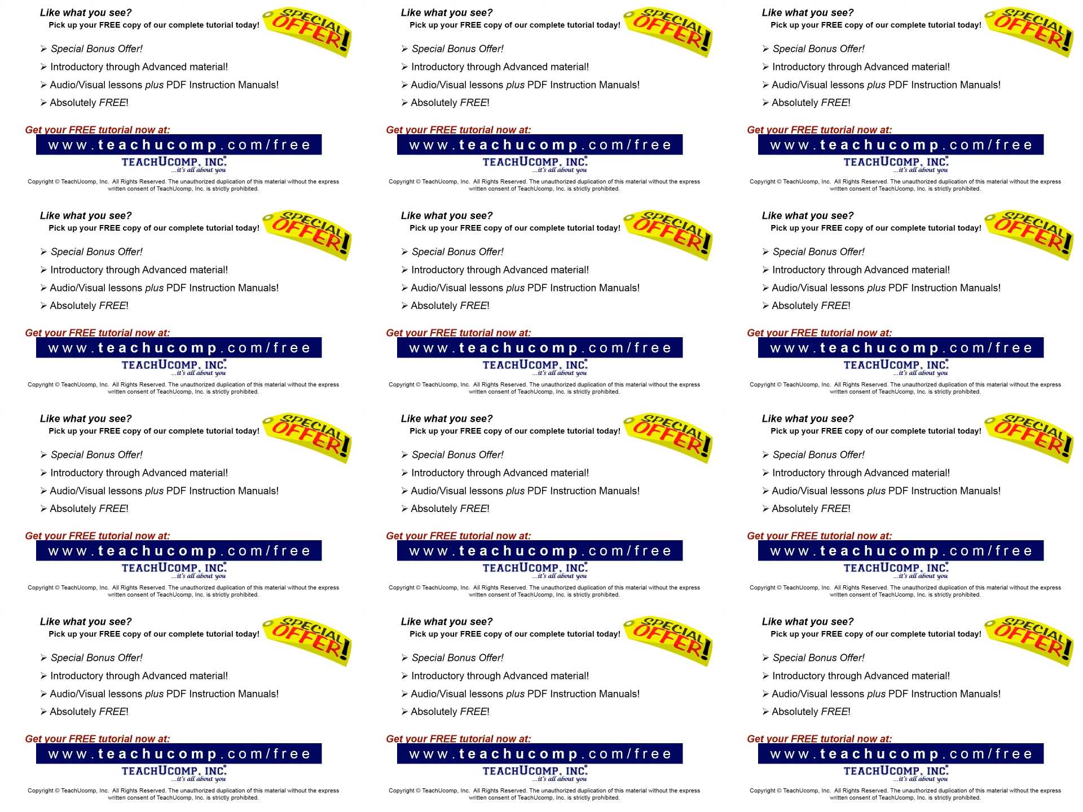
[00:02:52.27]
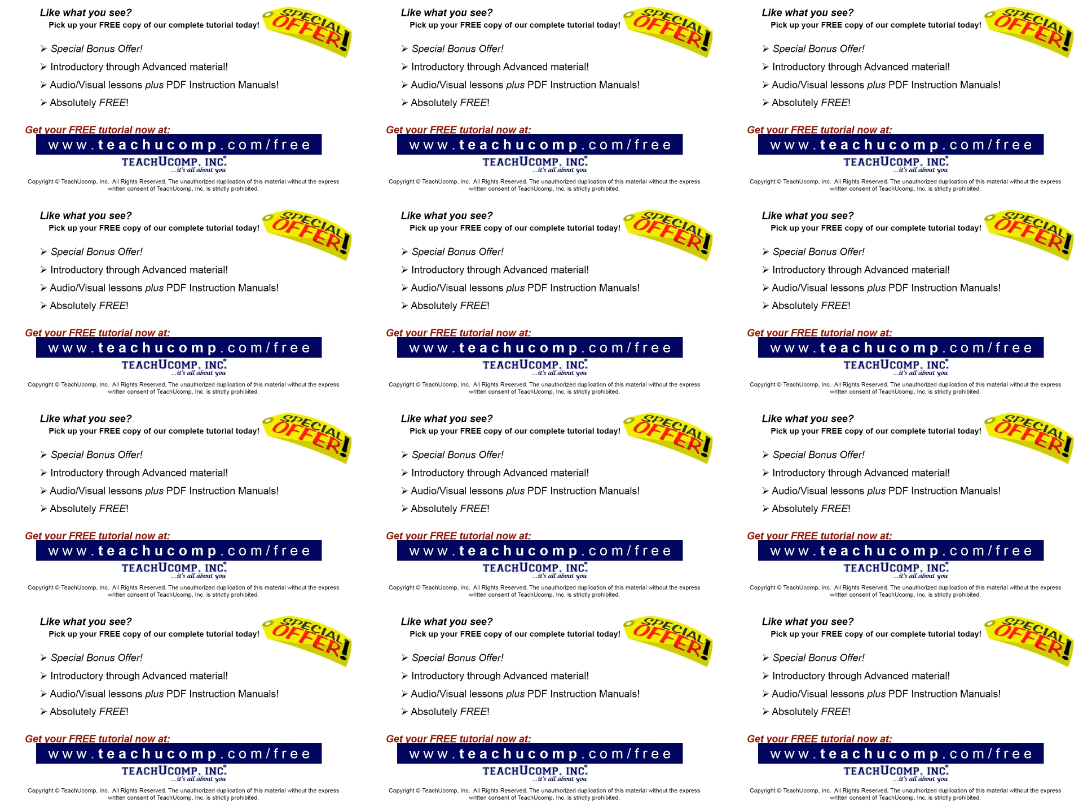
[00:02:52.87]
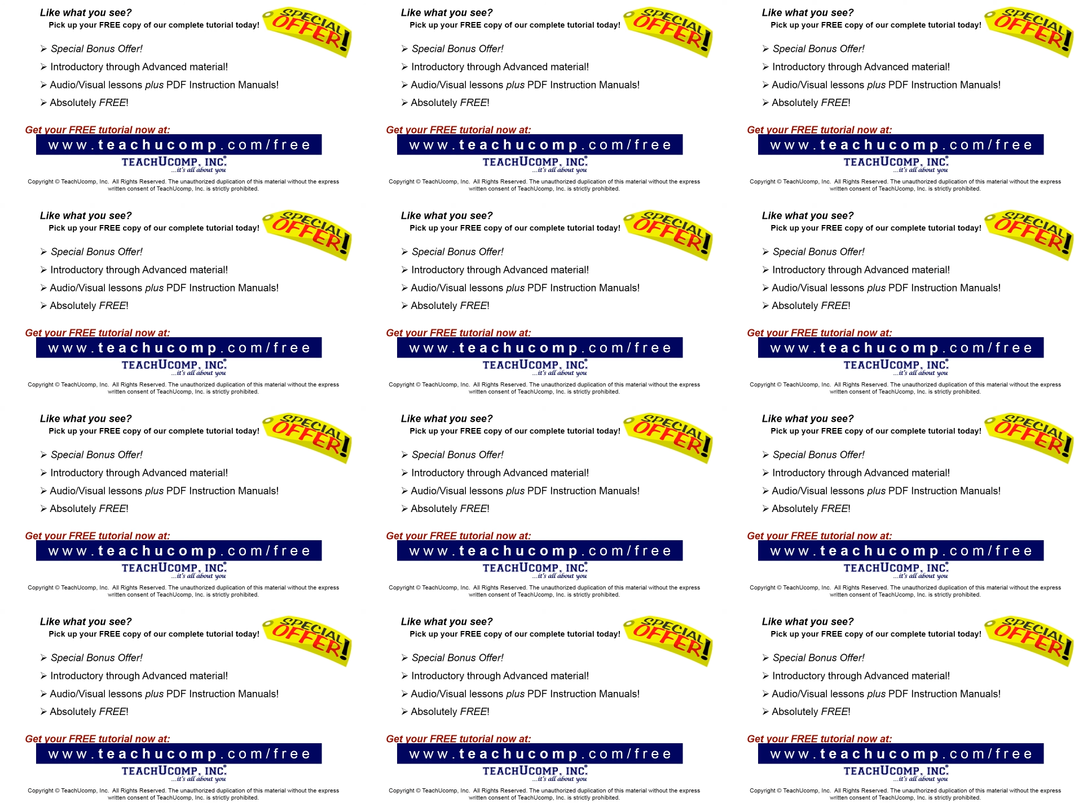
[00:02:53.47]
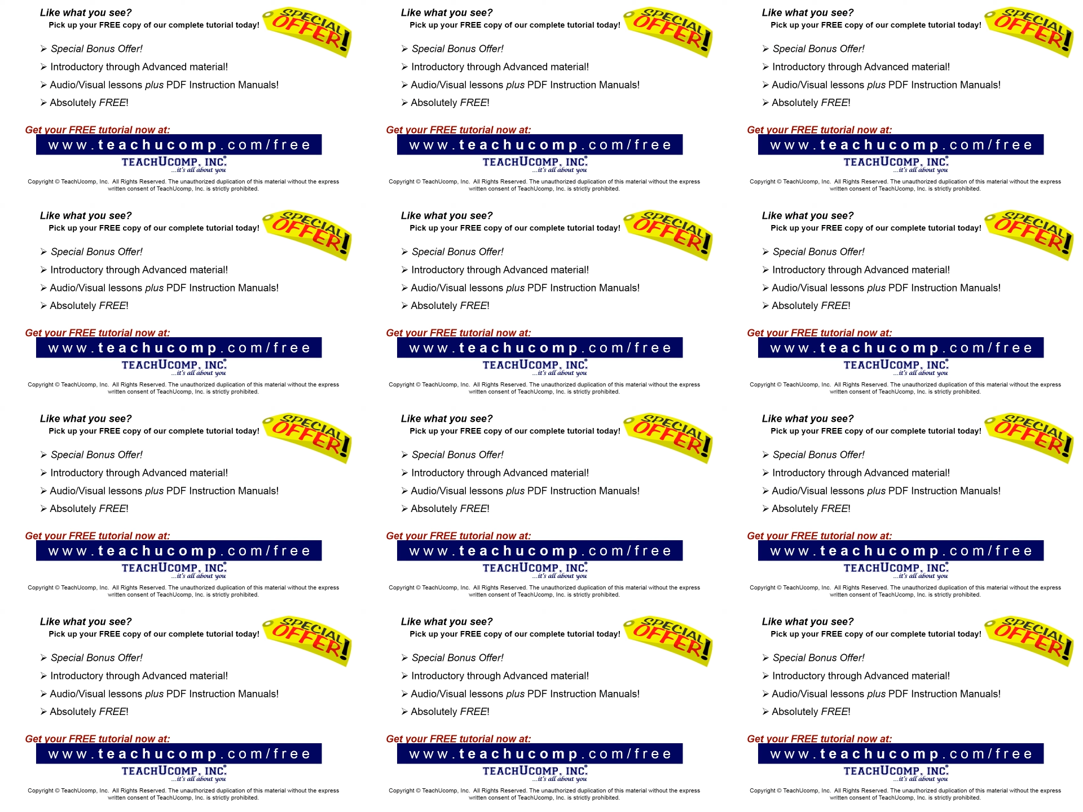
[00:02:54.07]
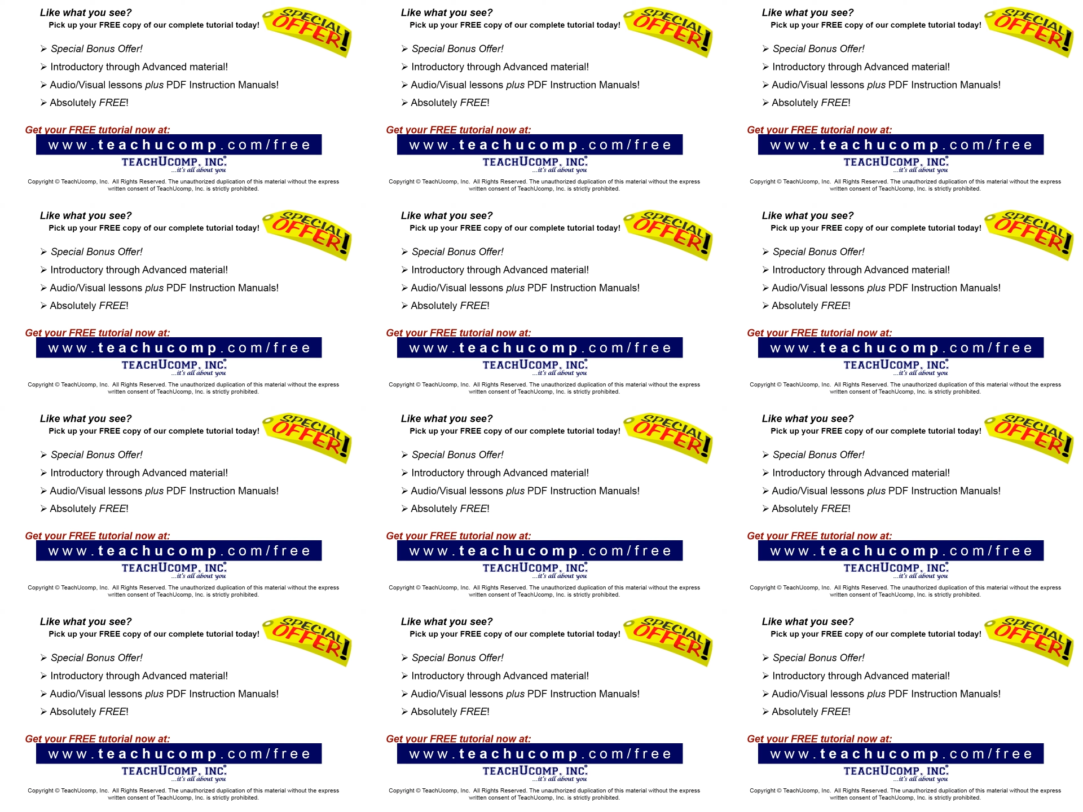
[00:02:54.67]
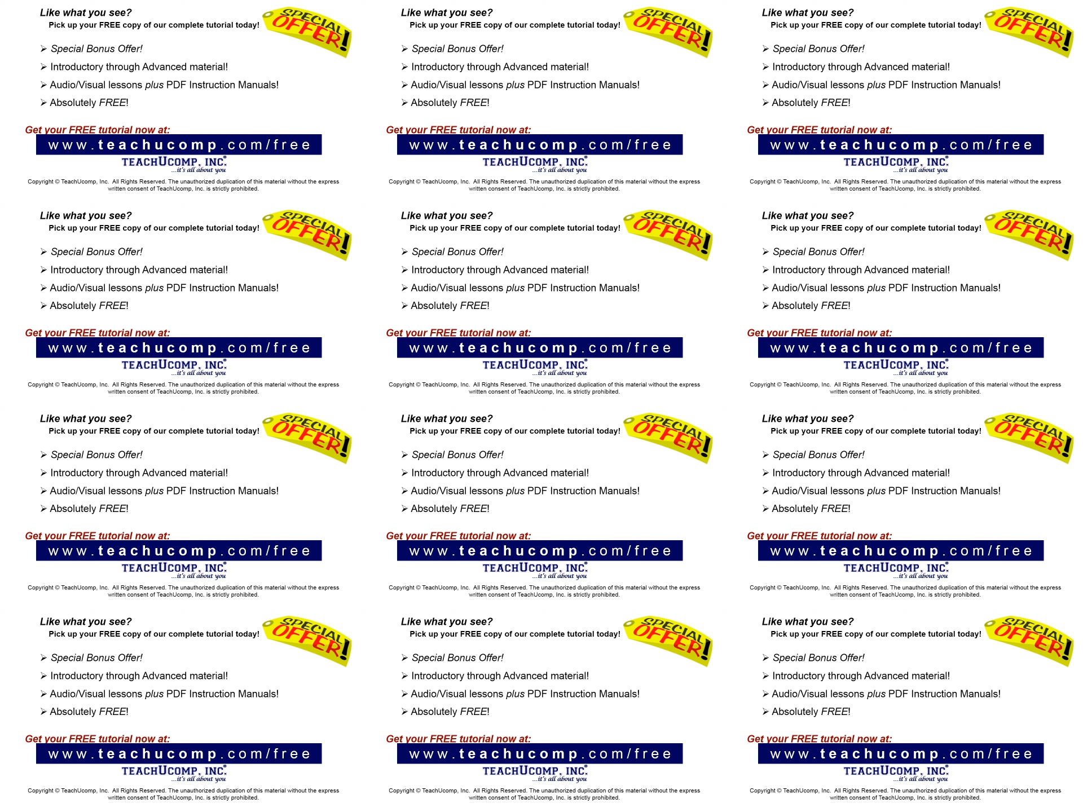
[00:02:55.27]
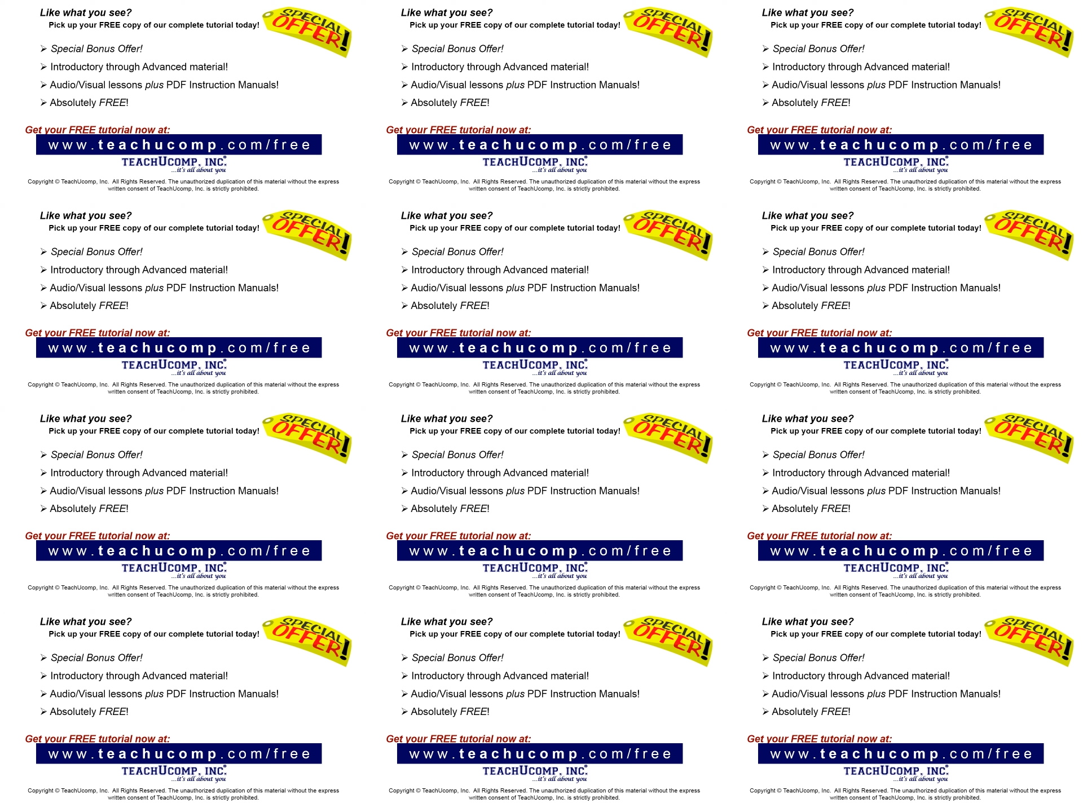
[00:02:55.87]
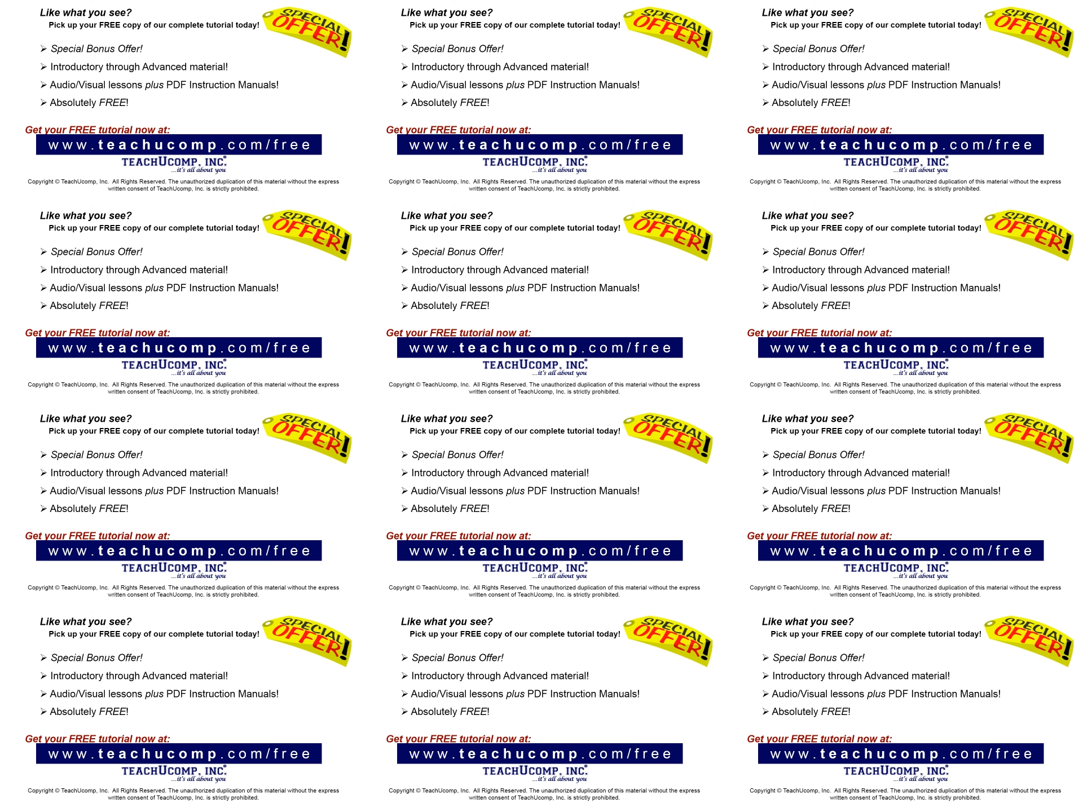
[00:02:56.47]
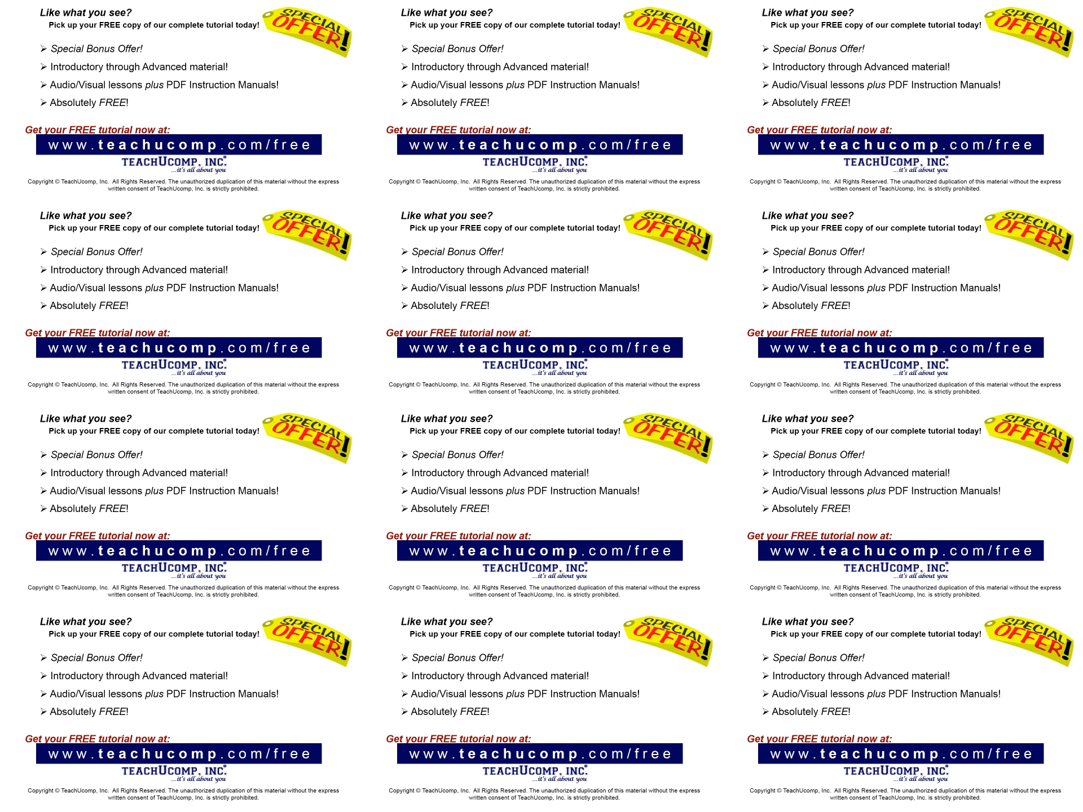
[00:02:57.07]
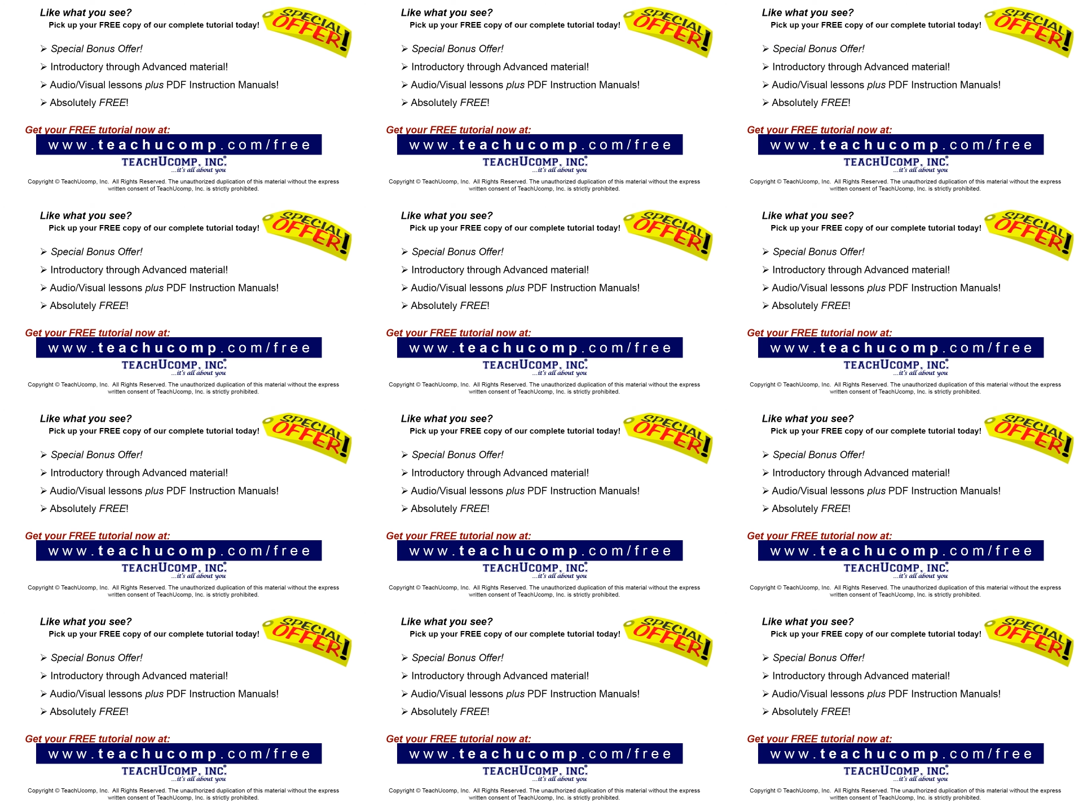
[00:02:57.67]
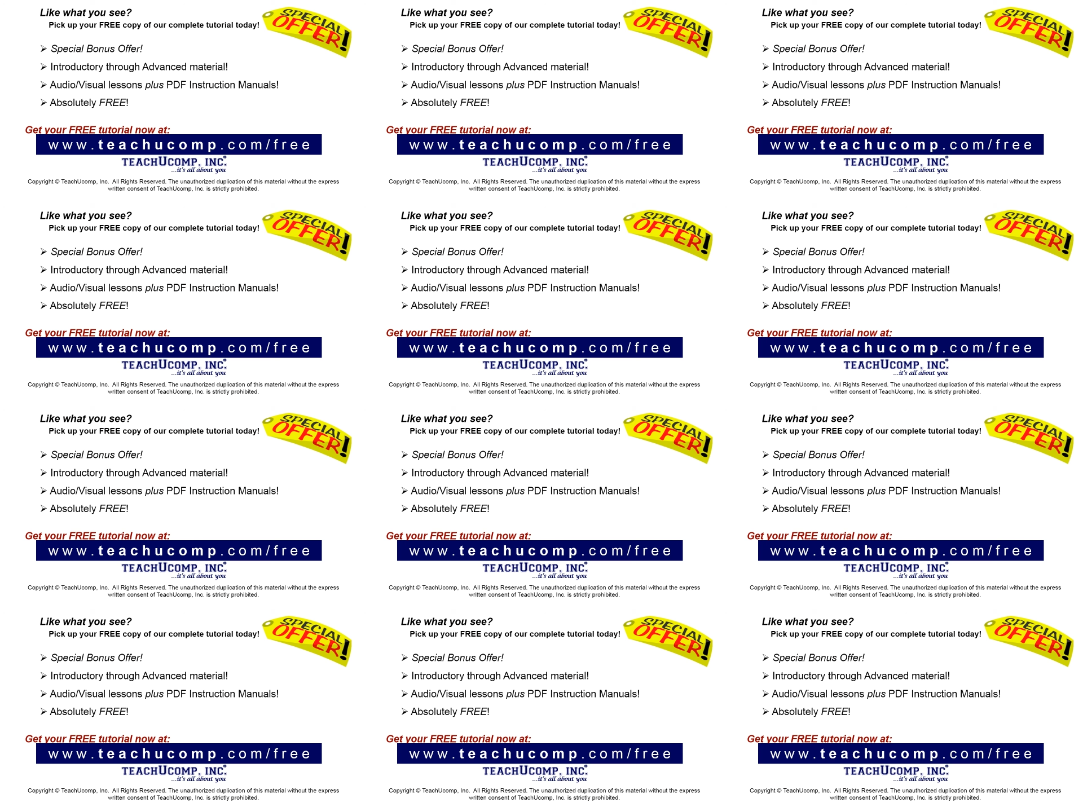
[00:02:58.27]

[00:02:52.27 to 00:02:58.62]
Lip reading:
(no speaker visible)